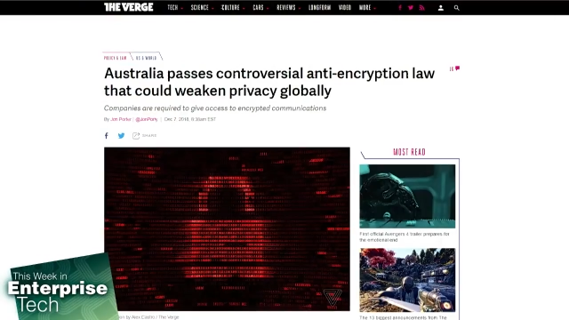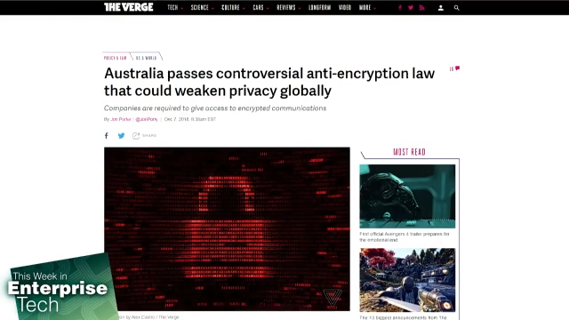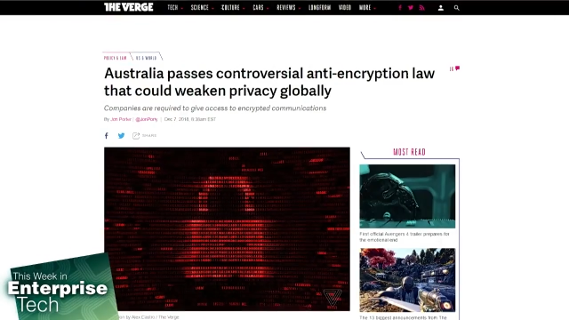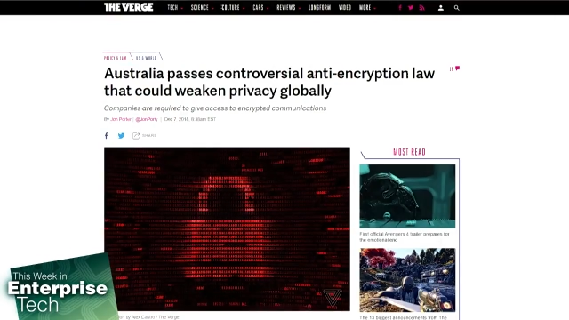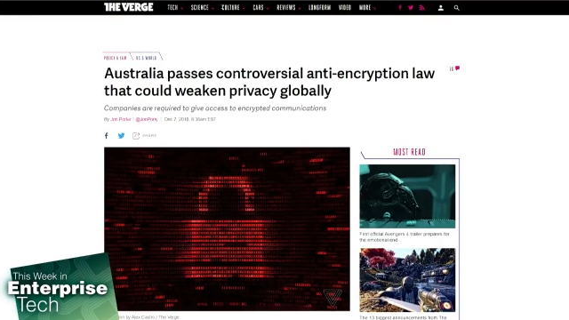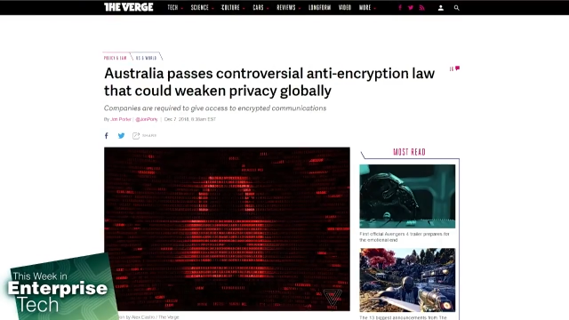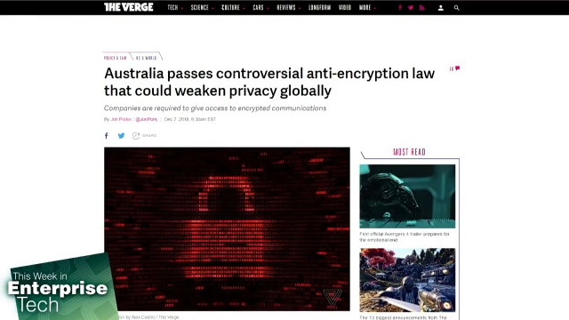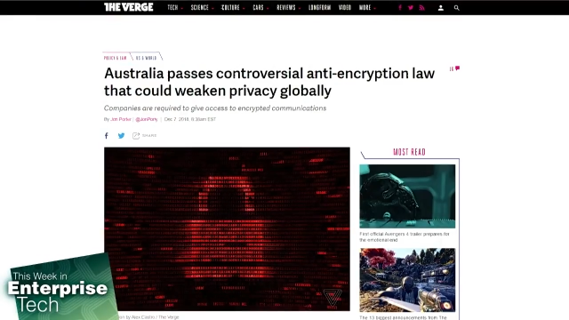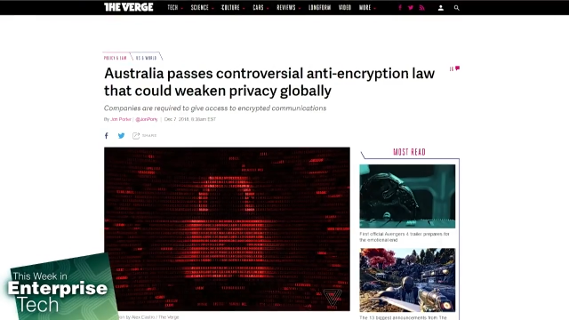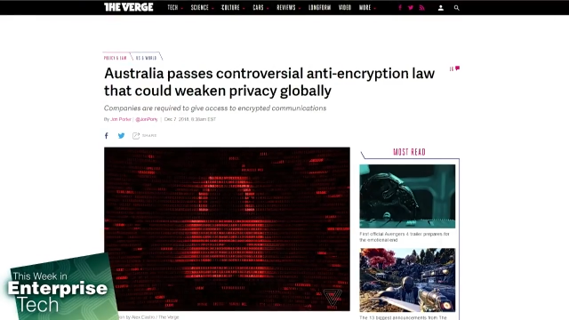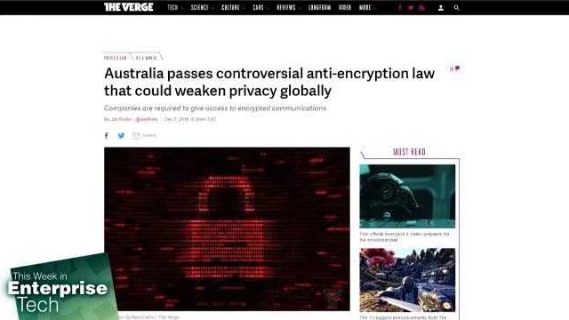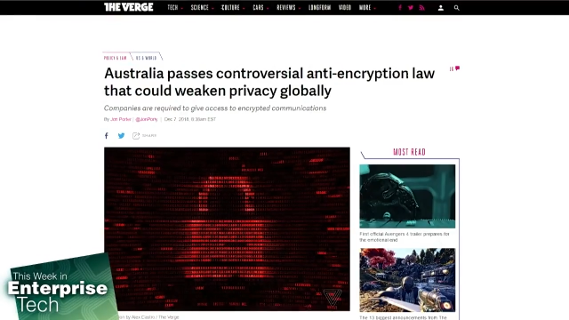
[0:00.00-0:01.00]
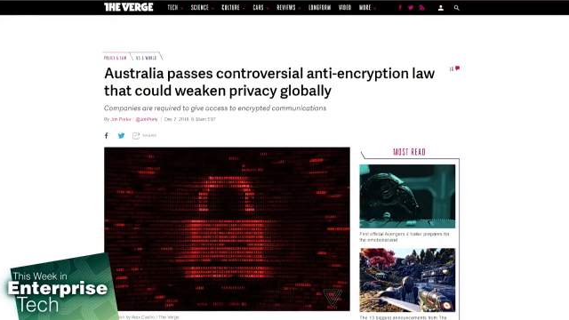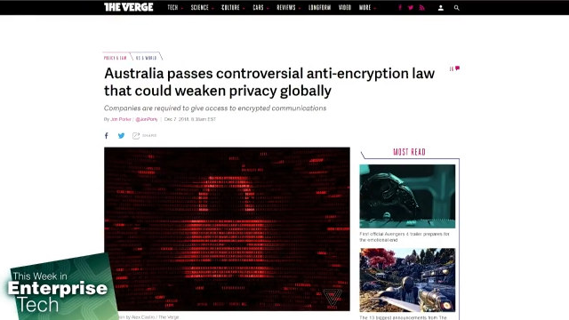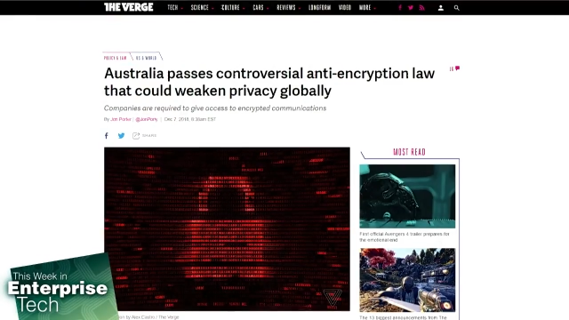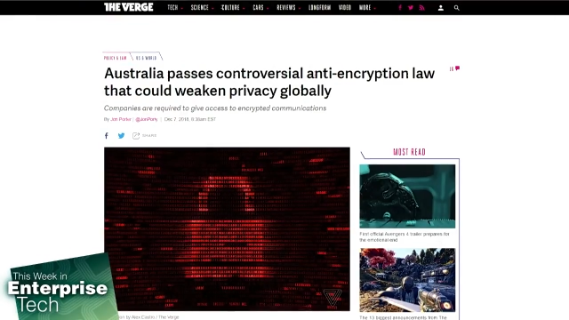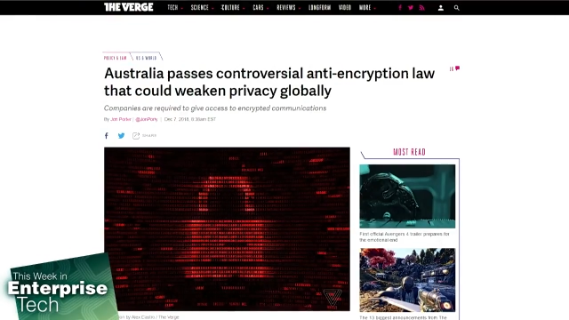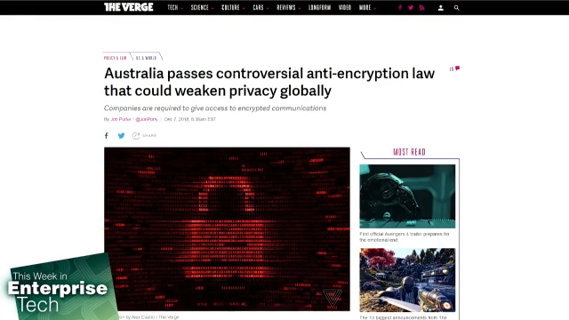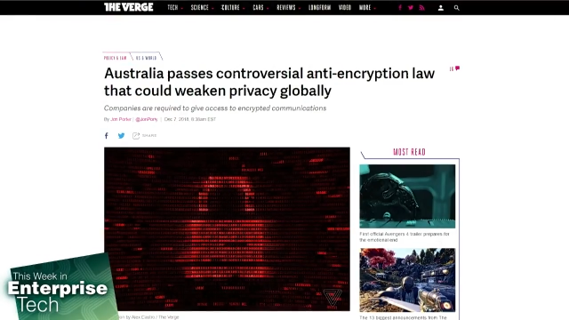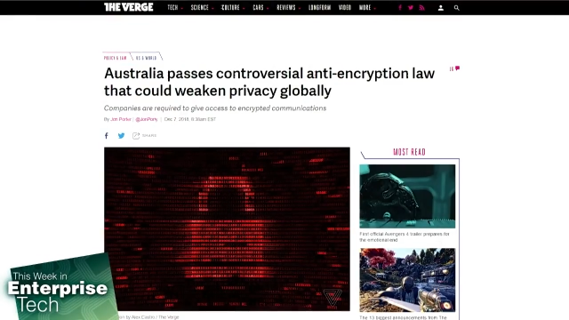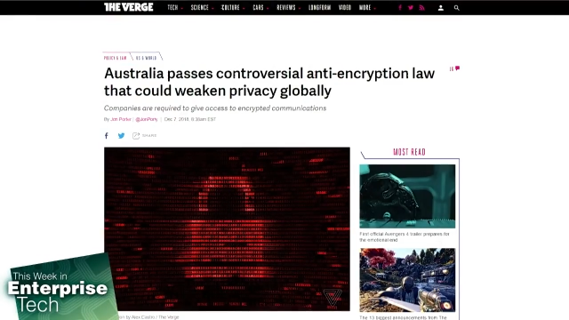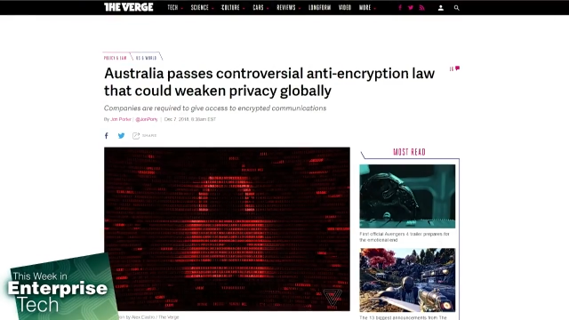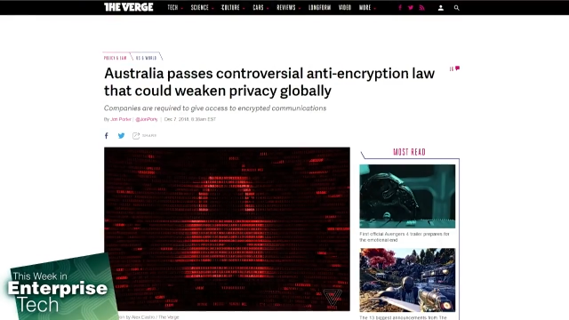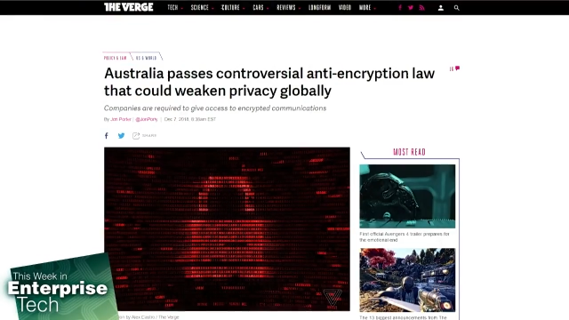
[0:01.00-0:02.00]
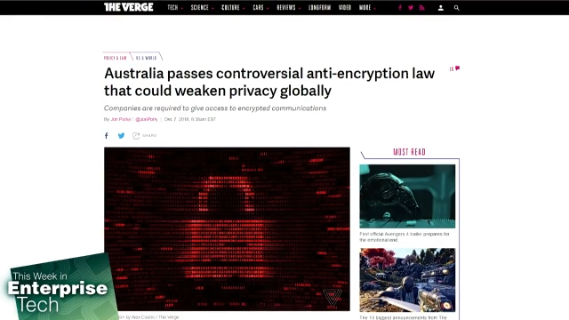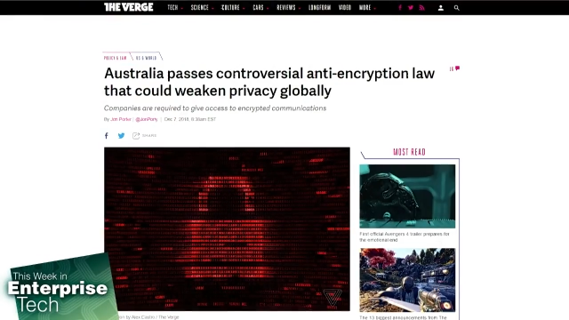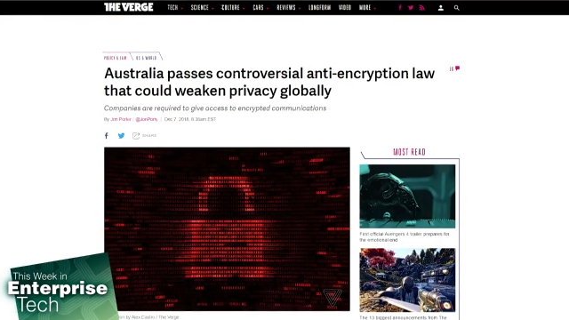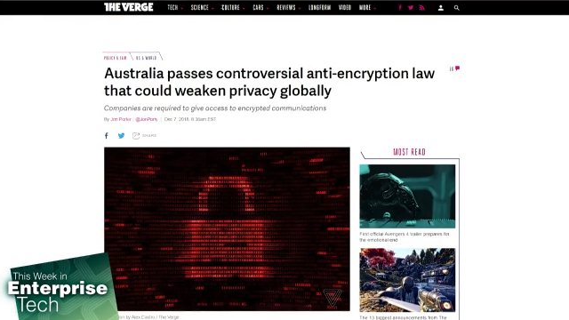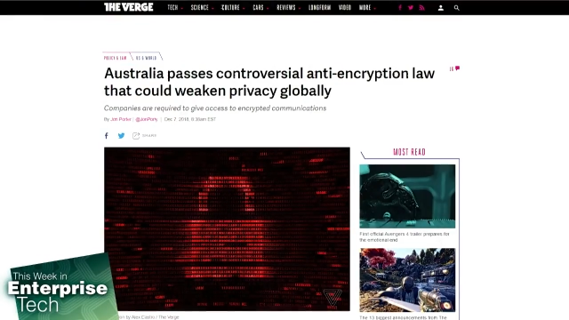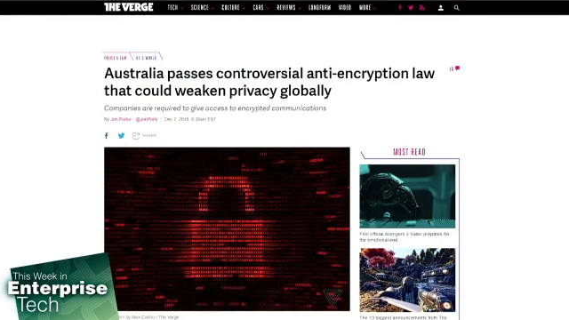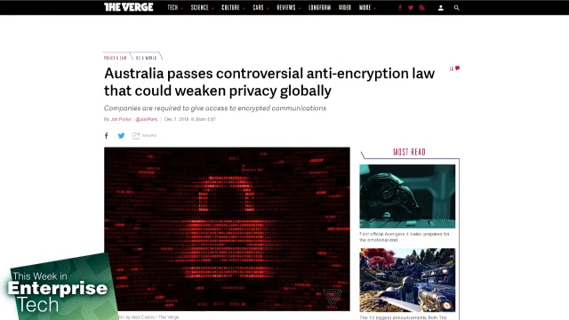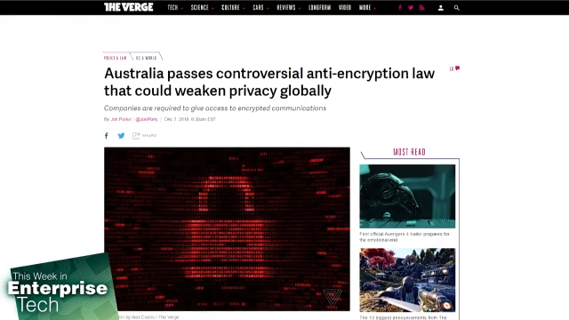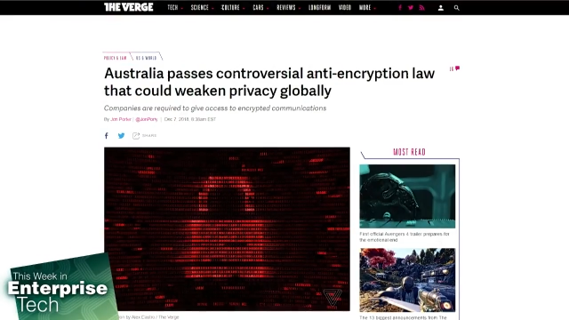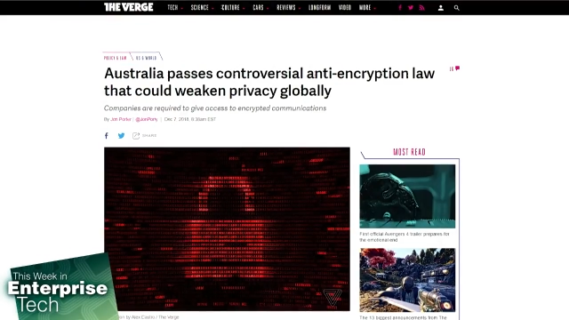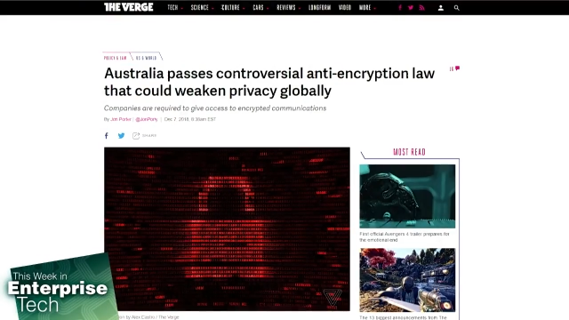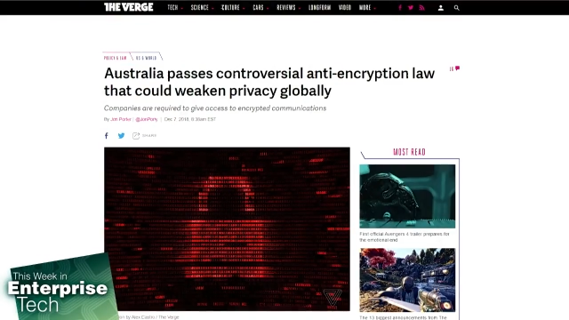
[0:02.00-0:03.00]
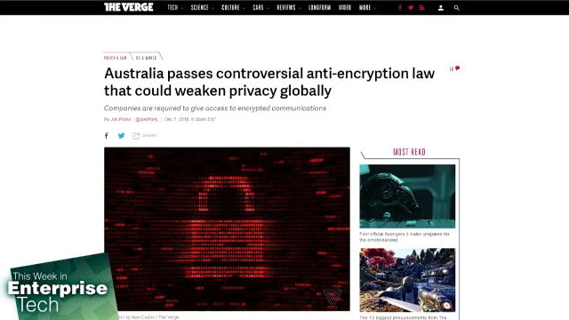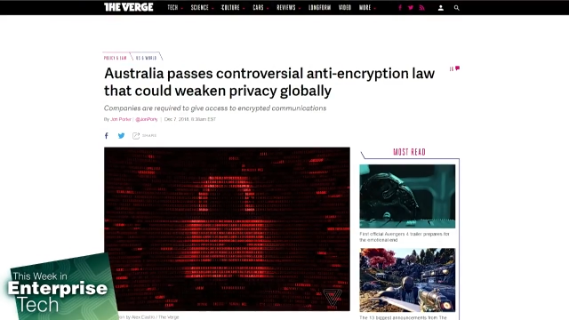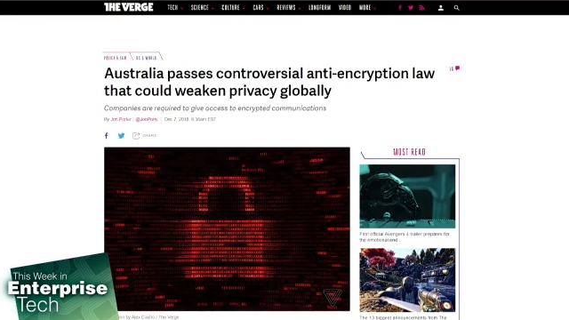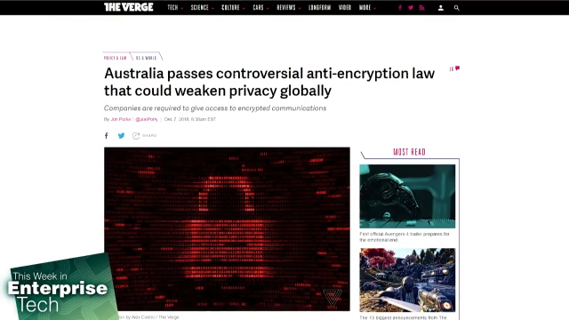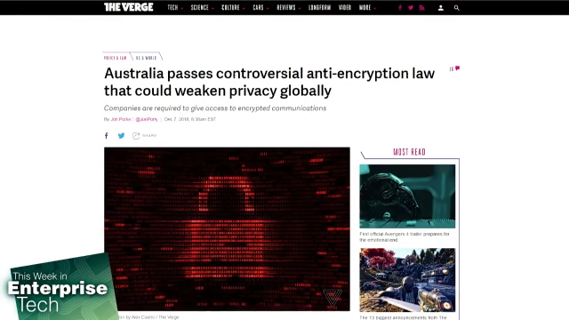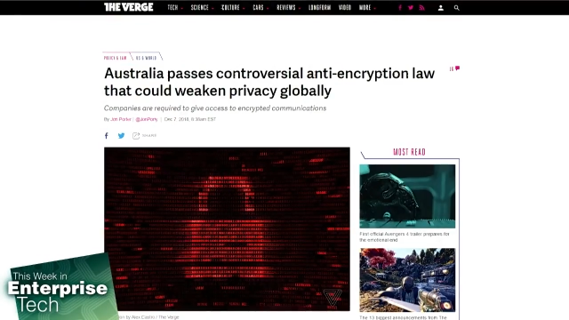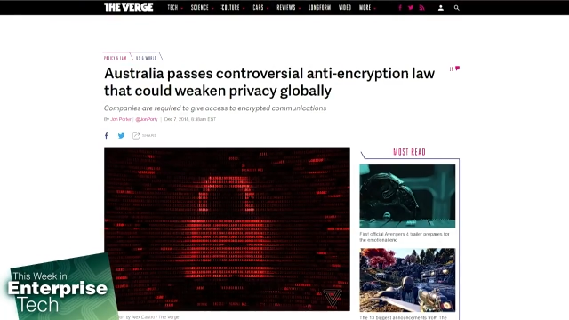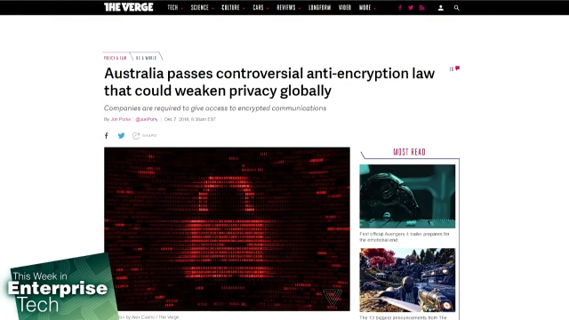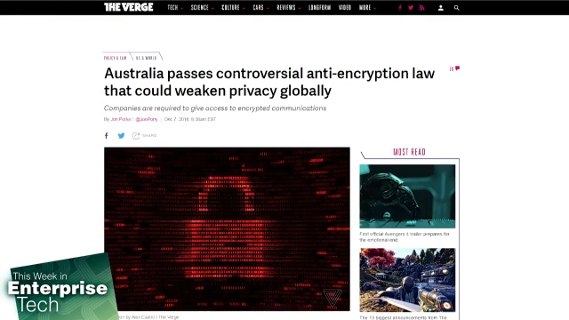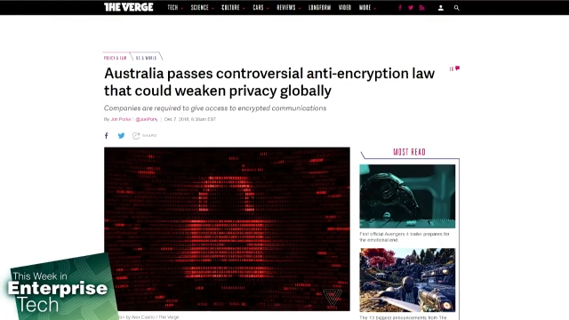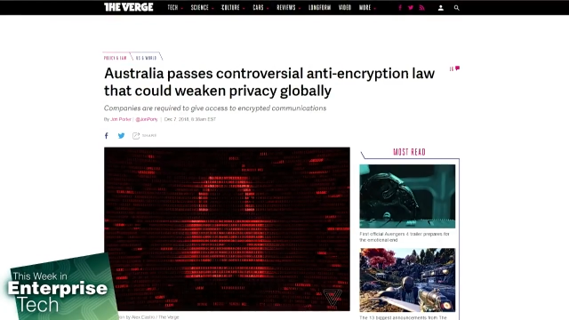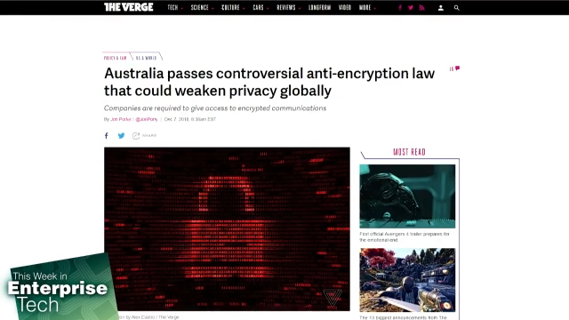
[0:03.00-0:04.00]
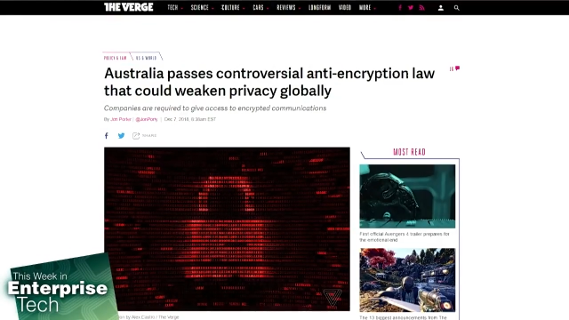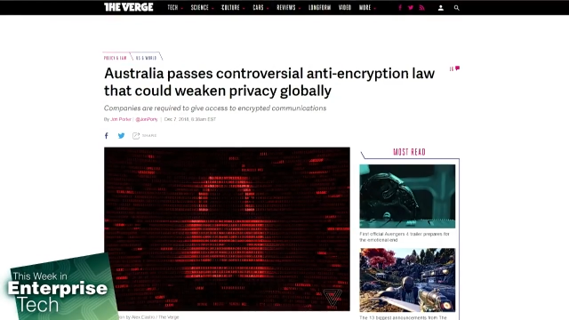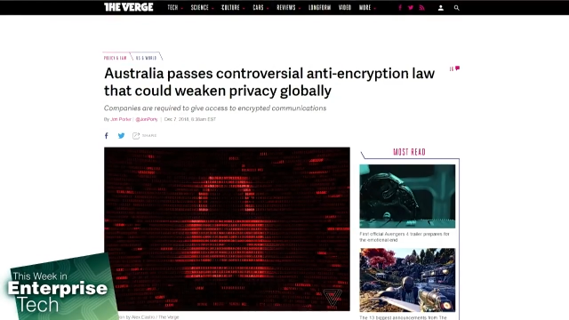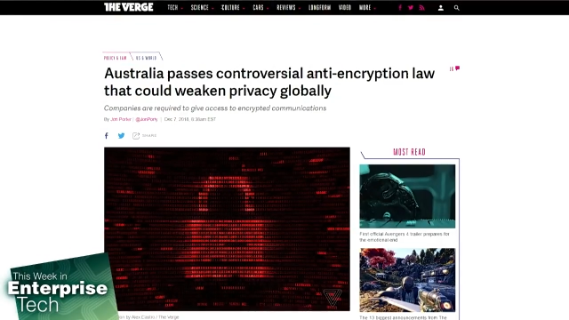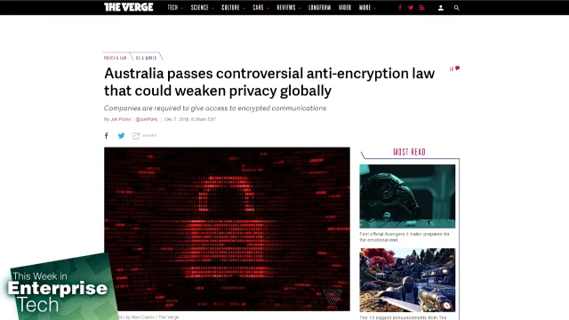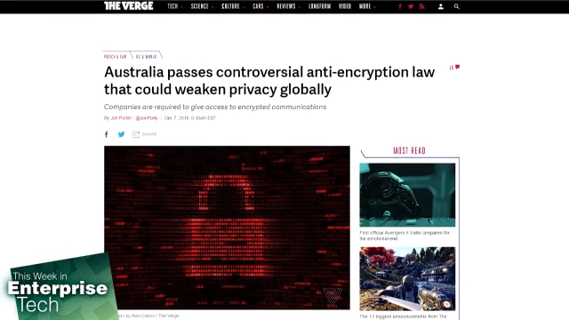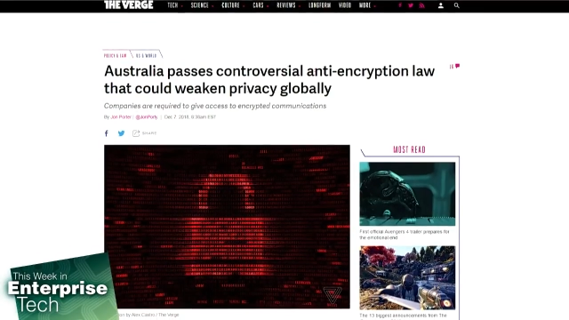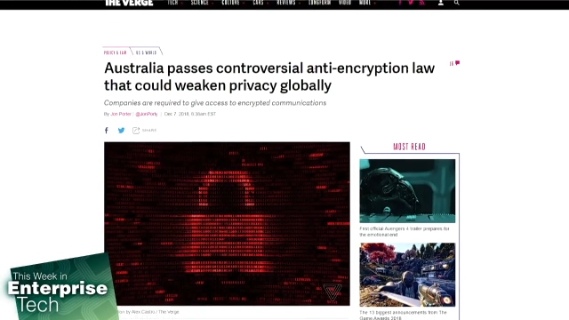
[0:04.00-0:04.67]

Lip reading: Nobody's mouth can be seen.